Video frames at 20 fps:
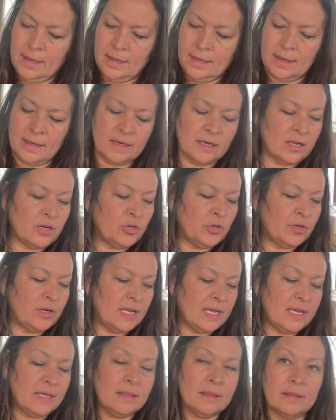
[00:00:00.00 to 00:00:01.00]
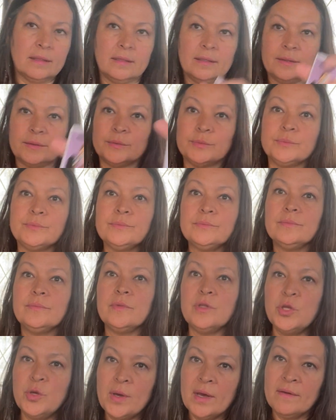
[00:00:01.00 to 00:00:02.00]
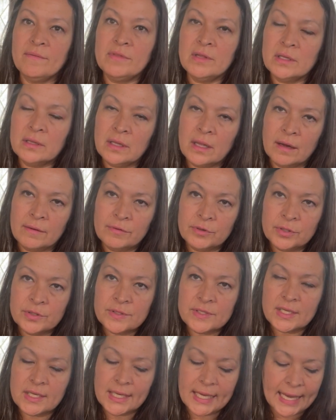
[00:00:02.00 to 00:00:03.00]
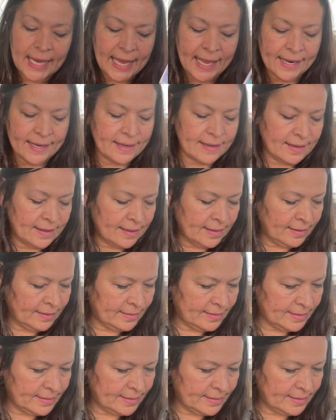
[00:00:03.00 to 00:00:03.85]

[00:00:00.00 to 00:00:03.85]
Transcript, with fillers: And underneath, you have the lovers again.